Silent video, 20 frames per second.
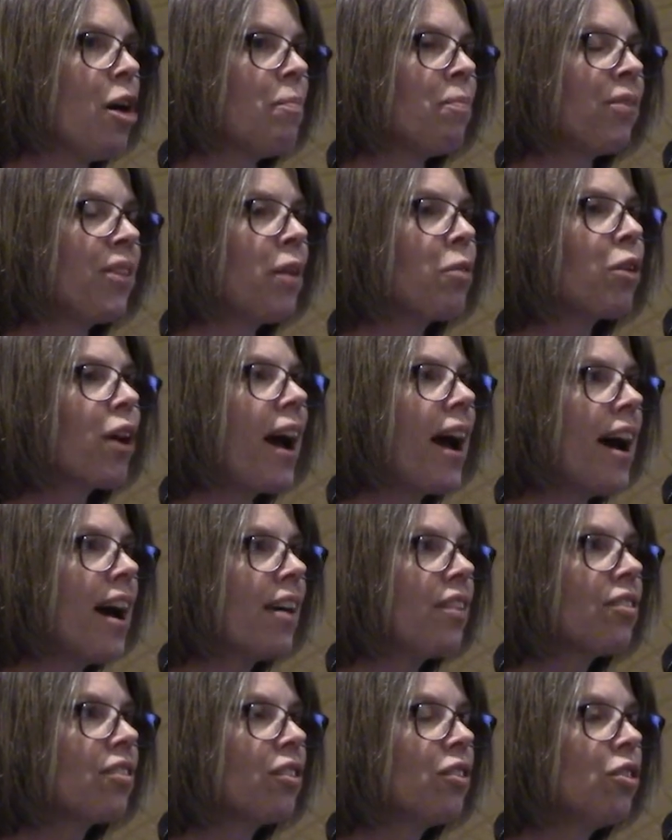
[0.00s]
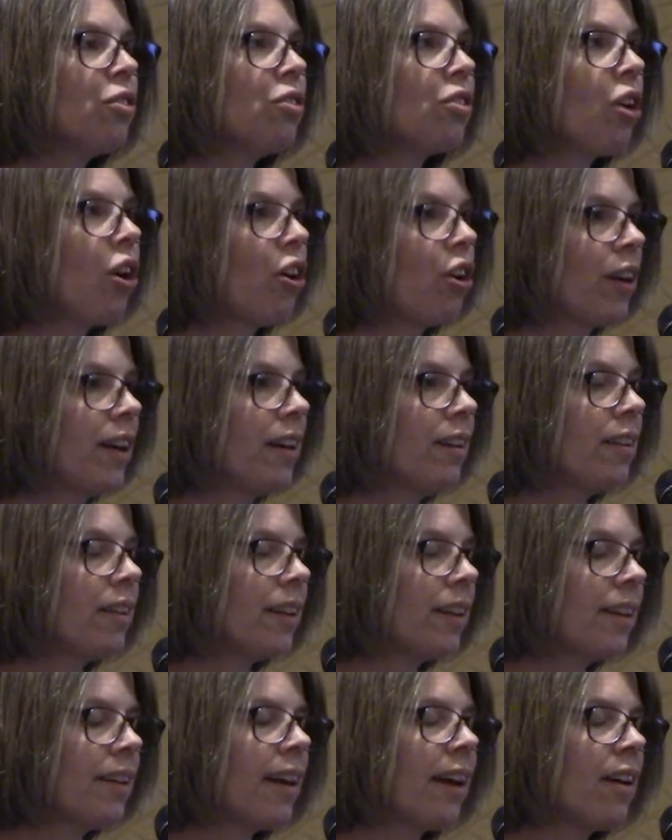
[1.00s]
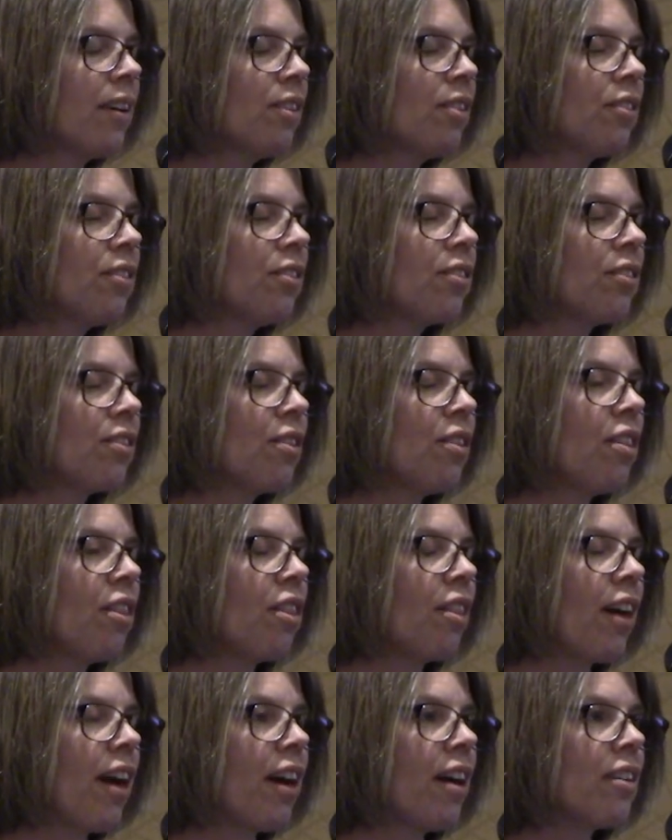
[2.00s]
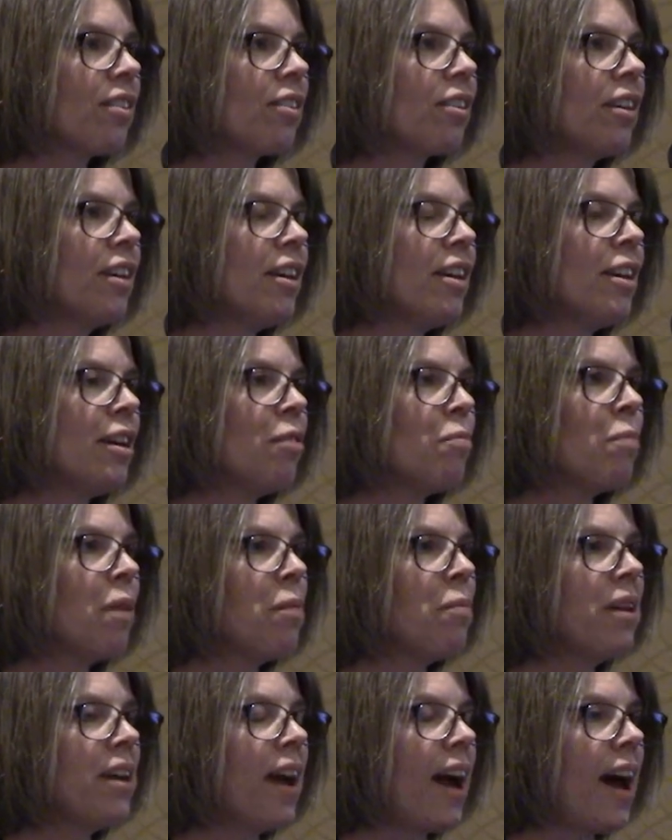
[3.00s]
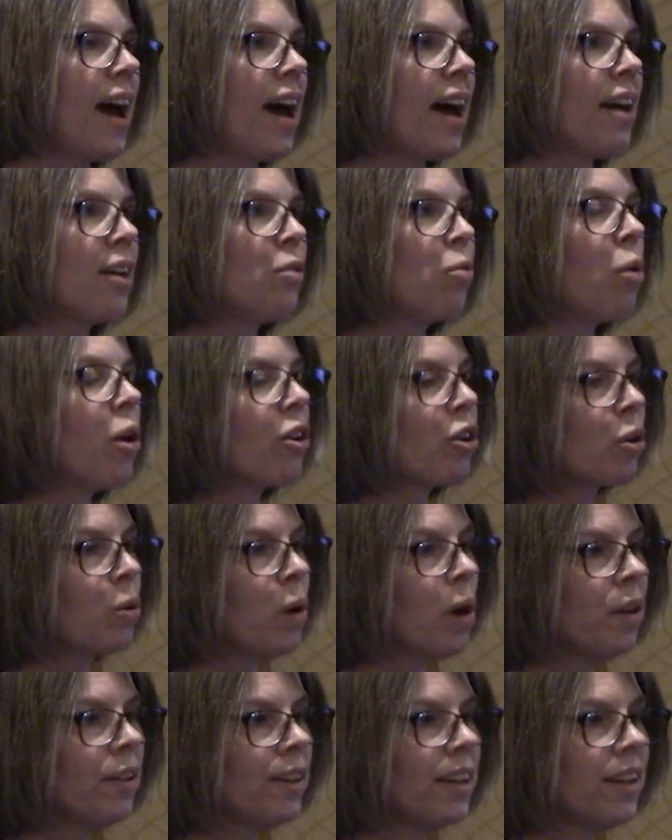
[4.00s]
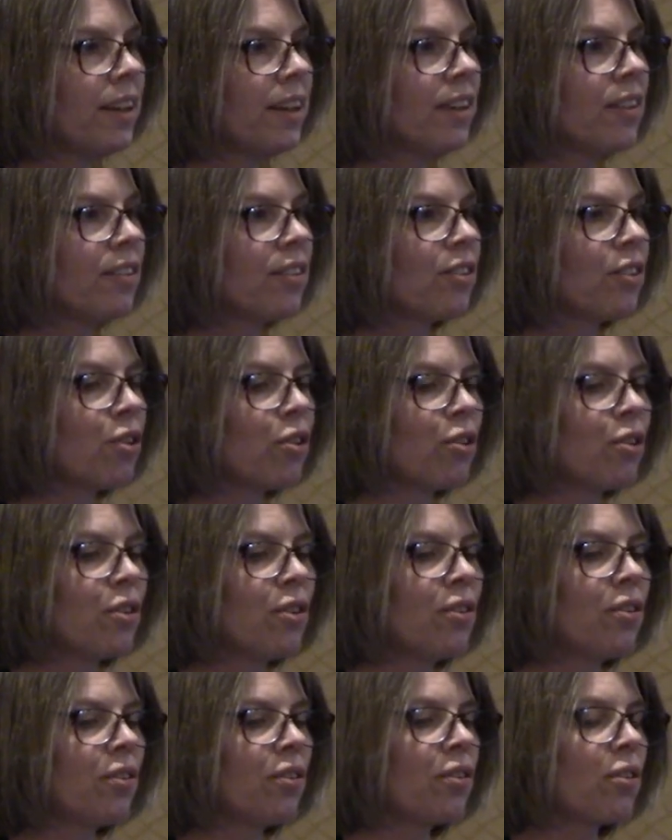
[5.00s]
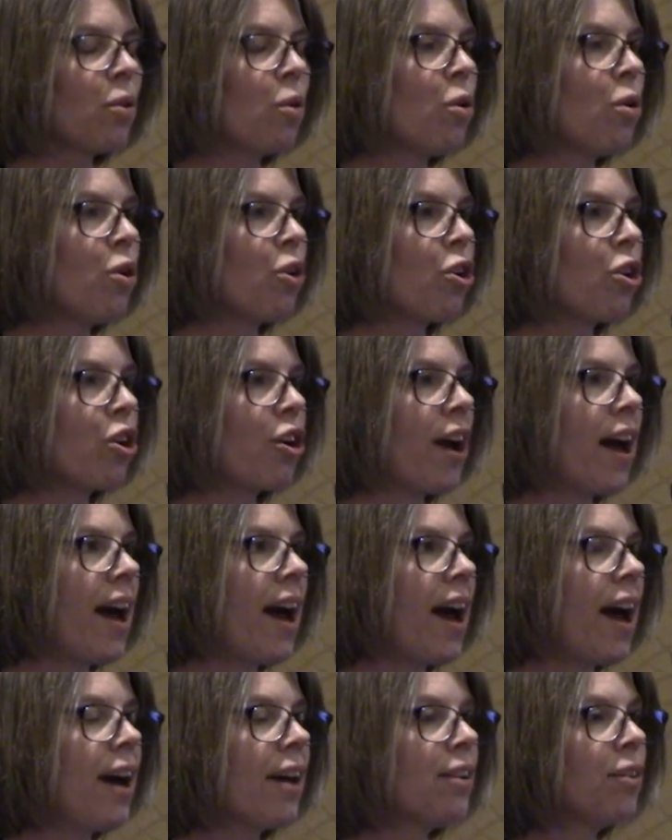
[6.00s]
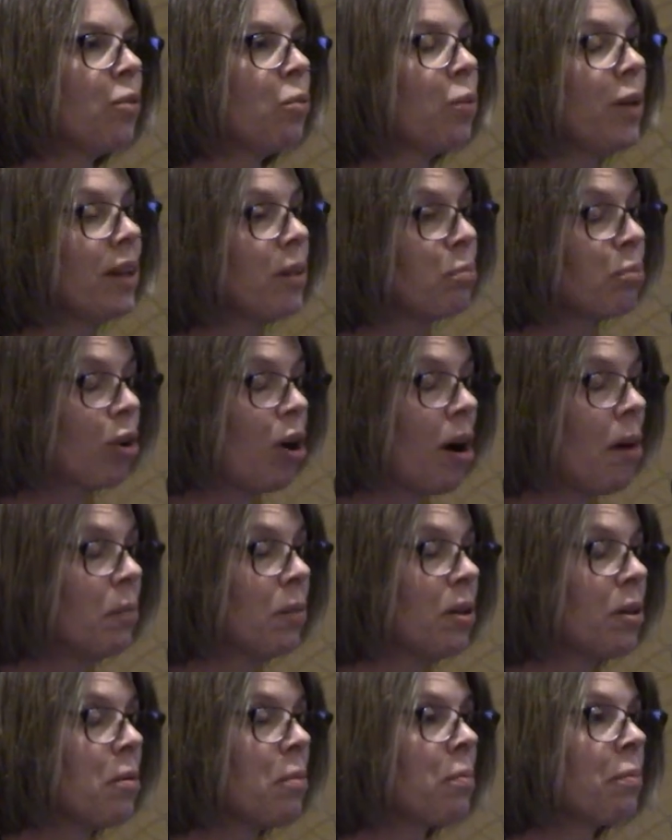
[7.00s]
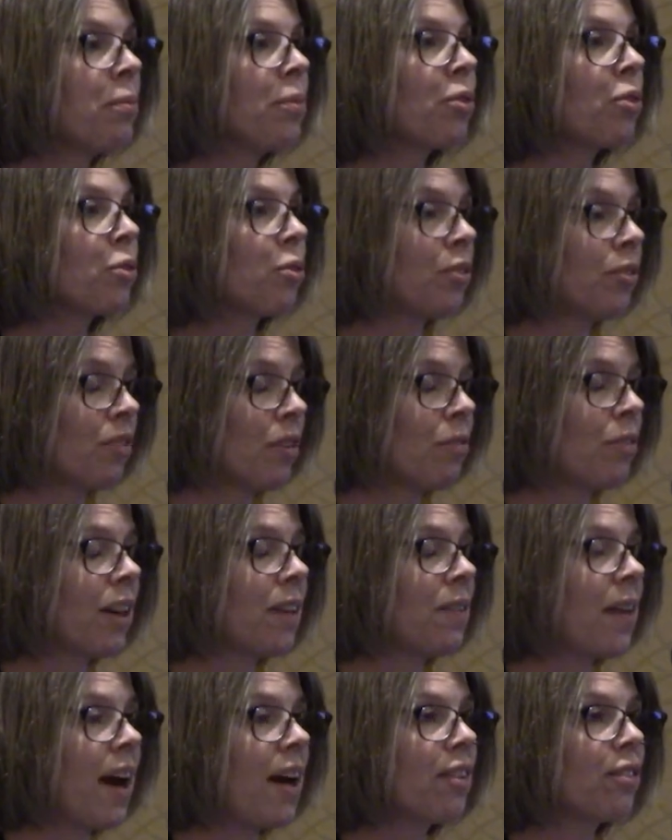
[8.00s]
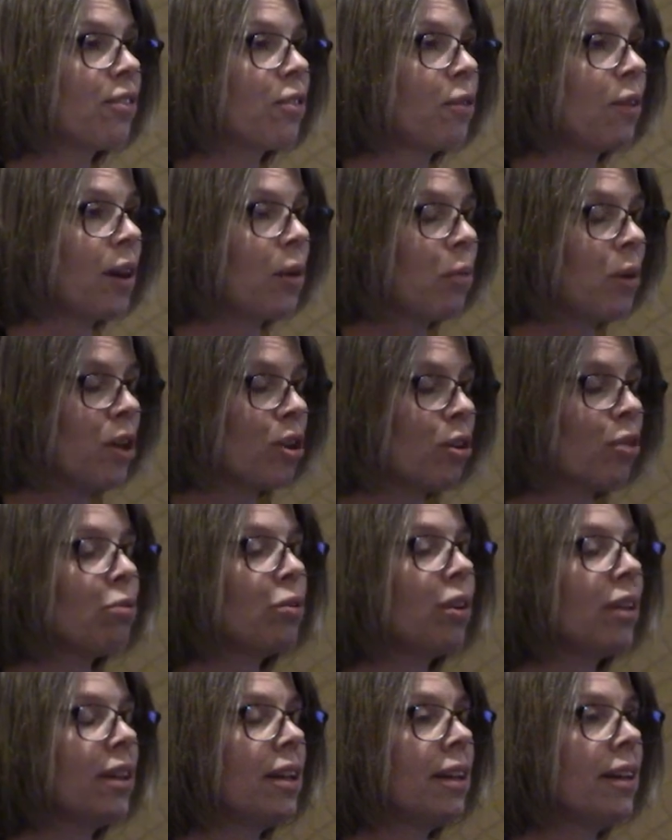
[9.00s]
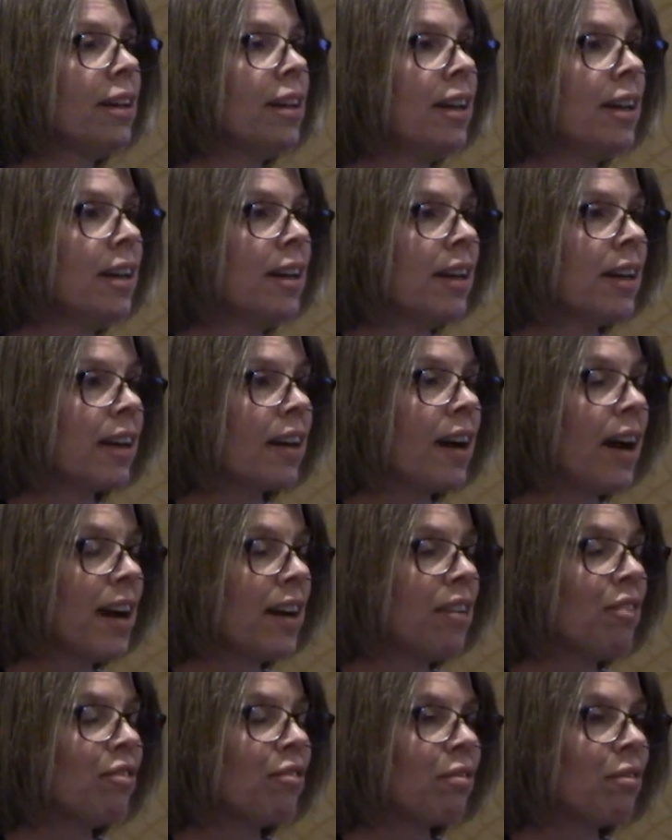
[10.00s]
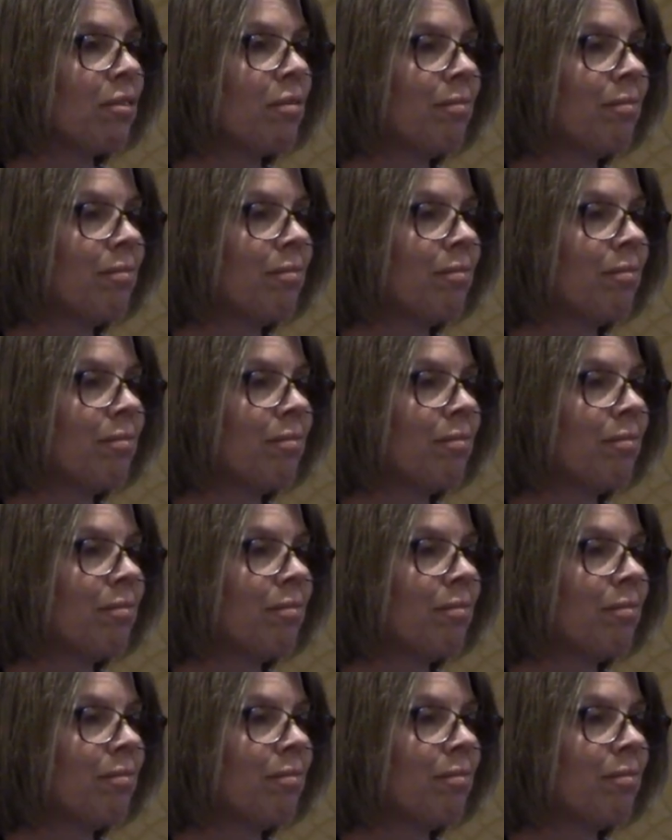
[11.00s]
They were asked to target canals that maybe had water quality concerns or had weed problems or stuff like that, so that we could really kind of